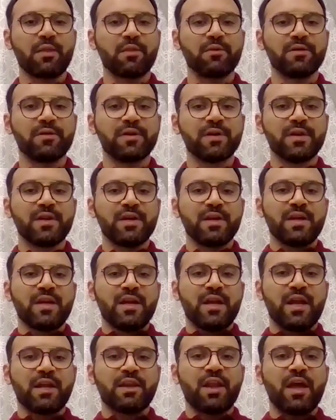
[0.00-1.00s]
other.
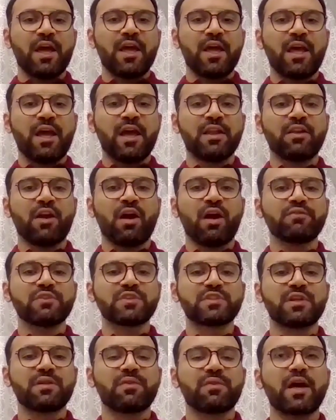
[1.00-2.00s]
And
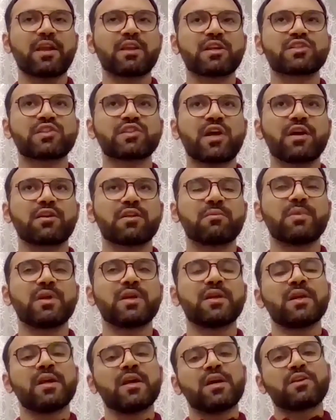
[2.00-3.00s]
obviously that excited me.